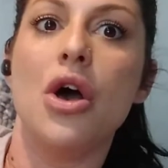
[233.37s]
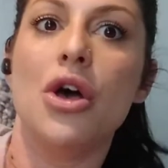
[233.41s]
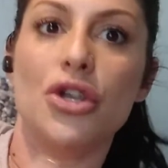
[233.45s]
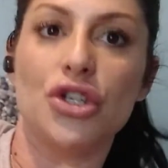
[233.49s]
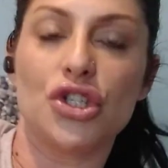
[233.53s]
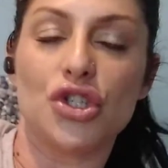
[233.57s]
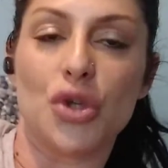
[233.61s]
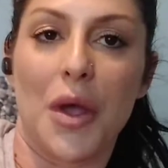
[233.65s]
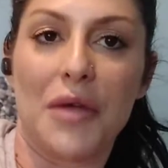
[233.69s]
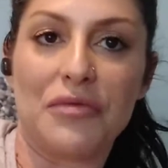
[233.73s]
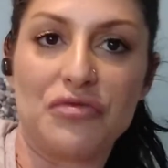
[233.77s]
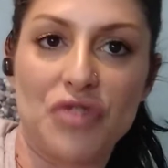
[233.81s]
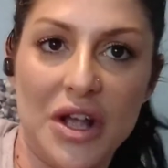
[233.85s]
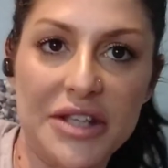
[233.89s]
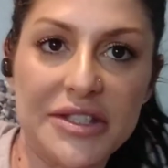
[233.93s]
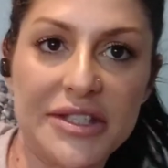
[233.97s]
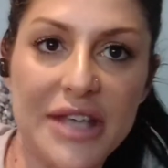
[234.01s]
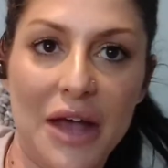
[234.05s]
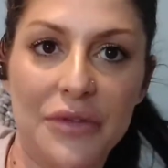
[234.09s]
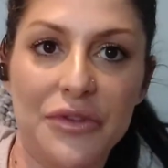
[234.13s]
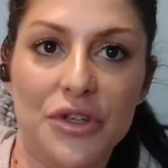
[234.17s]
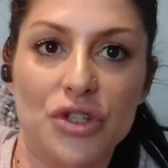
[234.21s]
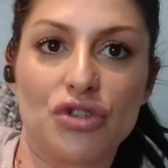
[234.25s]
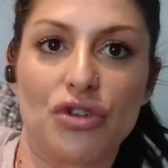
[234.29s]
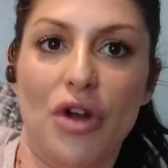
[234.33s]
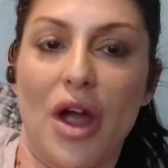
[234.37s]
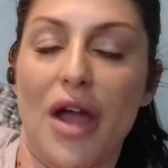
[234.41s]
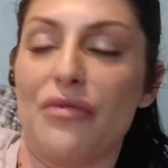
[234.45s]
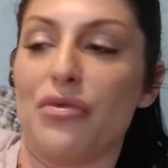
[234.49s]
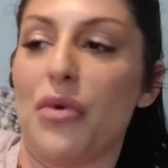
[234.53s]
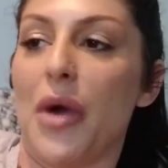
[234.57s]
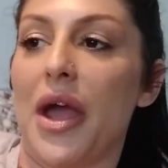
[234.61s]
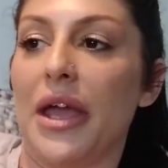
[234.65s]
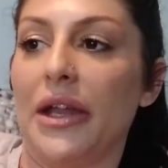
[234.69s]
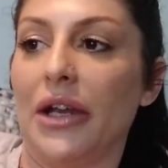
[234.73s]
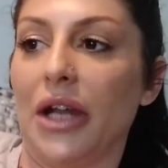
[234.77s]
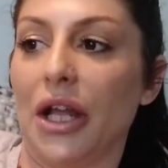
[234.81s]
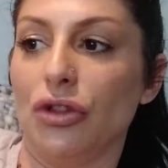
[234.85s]
So I run down the
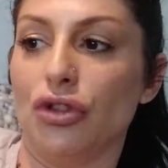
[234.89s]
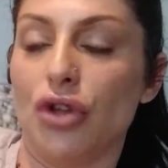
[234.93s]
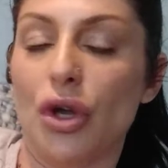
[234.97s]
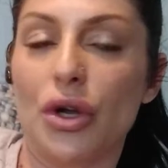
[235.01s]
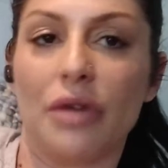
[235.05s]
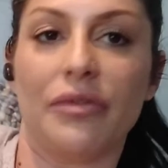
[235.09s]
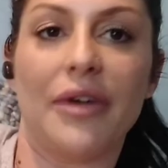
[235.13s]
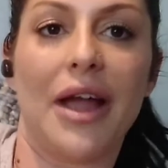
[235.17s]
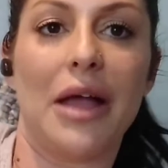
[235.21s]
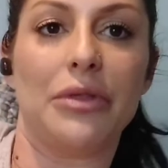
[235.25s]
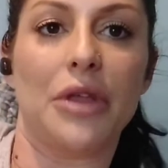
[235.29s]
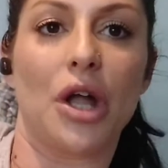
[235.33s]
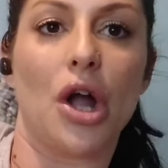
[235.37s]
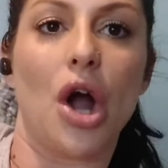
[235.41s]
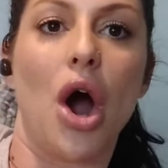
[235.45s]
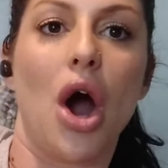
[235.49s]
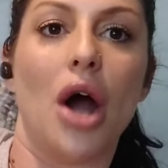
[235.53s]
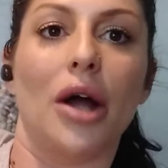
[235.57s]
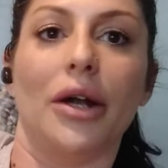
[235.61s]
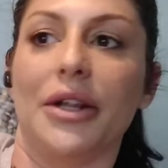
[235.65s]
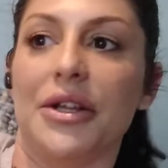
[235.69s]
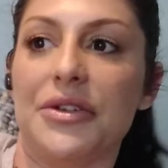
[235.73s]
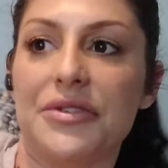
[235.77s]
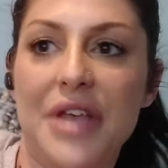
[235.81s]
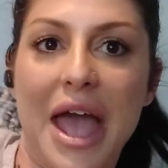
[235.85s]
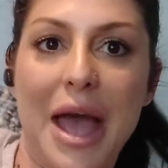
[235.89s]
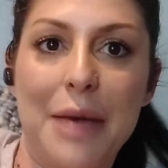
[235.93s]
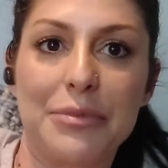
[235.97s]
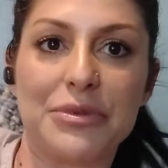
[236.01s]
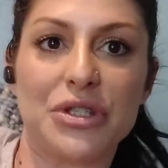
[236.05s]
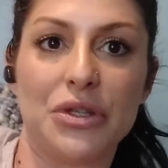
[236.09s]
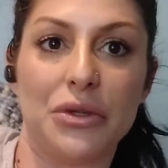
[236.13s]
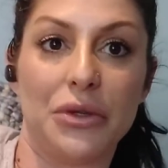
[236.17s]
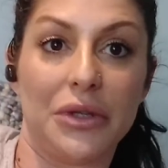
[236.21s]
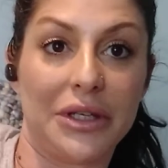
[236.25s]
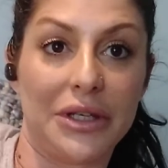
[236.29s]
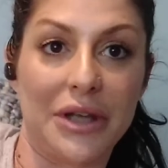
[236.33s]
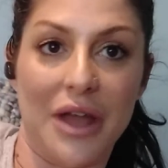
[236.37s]
driveway and I look around the car and there's
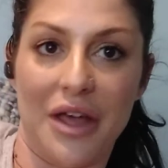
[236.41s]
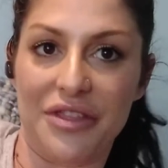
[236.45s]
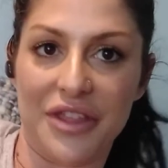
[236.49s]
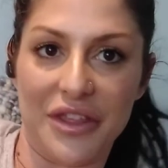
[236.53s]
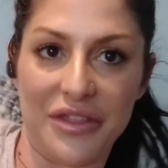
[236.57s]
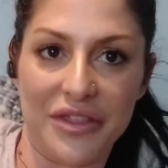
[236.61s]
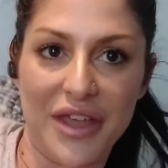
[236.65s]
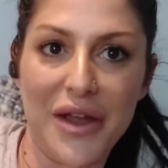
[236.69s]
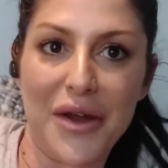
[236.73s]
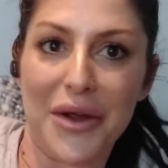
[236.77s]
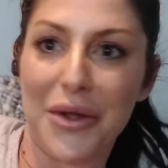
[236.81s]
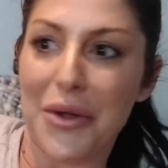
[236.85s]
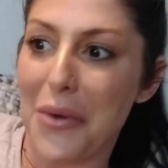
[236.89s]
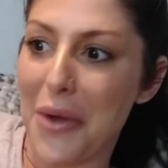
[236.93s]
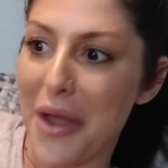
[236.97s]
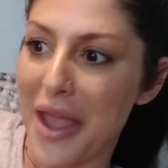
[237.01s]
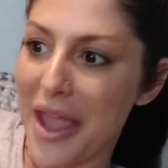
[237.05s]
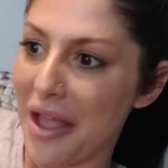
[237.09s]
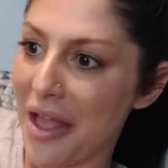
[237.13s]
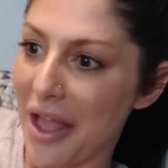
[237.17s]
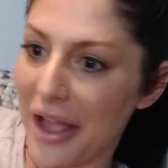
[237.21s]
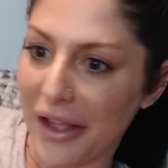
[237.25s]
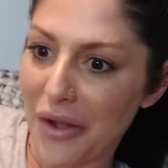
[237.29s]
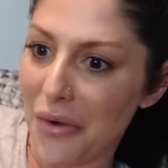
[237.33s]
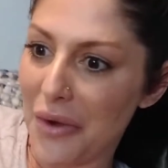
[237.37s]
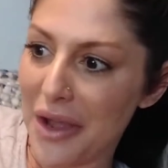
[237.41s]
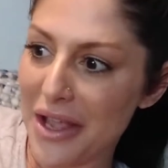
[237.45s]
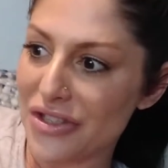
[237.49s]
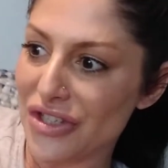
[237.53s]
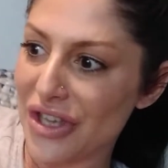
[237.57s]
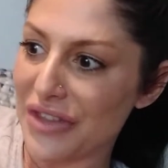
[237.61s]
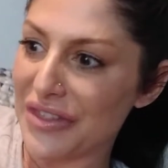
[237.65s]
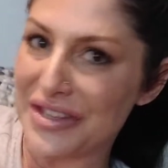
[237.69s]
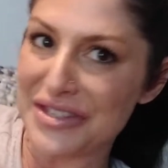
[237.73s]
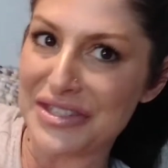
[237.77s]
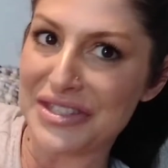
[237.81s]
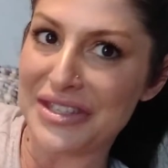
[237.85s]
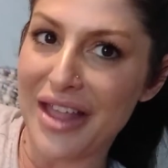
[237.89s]
absolutely nothing there. I go,
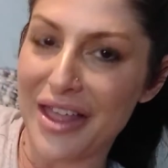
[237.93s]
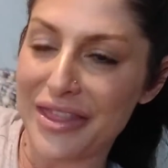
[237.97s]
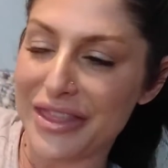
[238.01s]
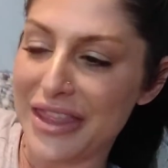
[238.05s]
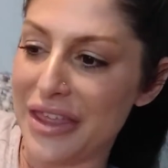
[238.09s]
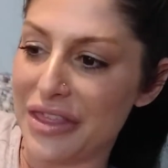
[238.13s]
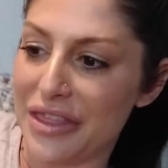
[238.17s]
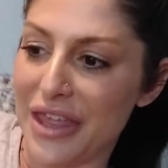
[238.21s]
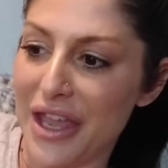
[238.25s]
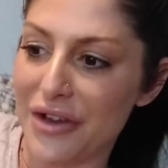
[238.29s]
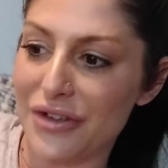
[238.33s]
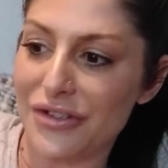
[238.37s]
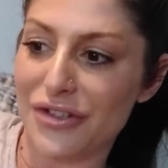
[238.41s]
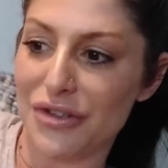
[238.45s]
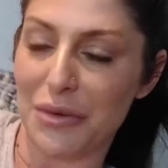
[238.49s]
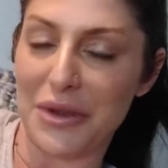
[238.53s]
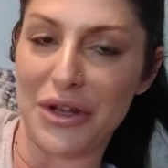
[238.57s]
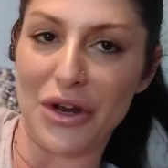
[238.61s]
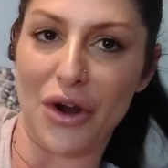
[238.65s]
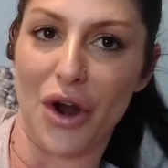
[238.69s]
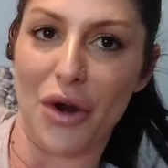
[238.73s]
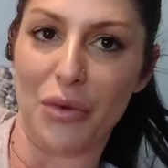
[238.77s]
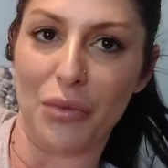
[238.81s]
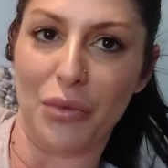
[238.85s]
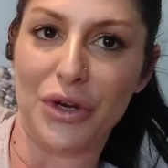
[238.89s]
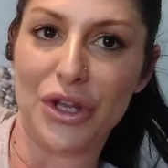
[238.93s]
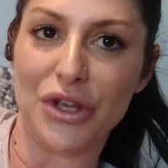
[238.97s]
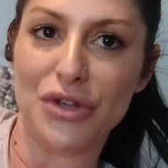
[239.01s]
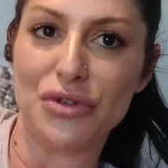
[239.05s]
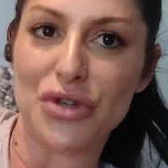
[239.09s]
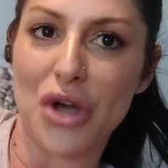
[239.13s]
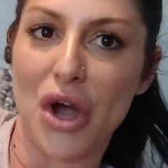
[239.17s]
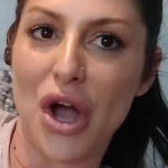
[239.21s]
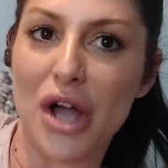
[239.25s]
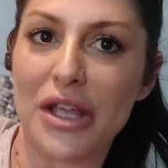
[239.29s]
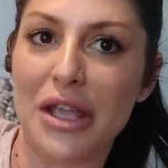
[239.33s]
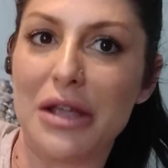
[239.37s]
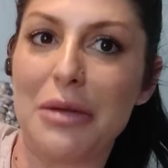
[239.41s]
"AJ, there's nothing there, sweetheart. What are you
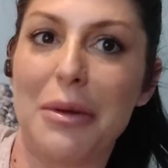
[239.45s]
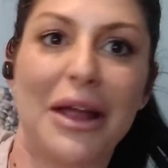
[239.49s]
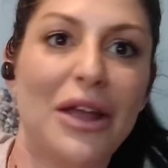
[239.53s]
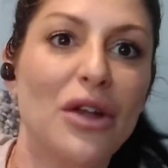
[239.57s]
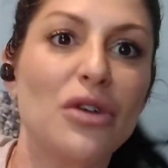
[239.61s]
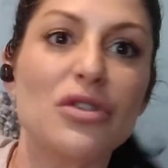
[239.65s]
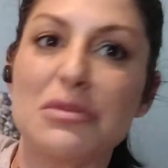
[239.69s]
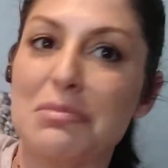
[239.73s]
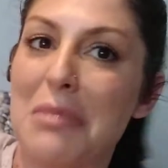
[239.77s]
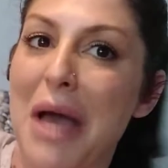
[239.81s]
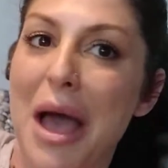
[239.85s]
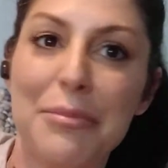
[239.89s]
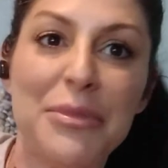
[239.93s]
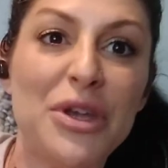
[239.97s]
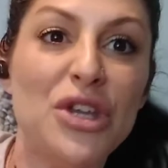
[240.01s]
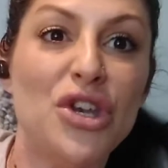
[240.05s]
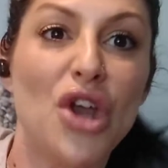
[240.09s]
talking about?" He goes, "Mommy,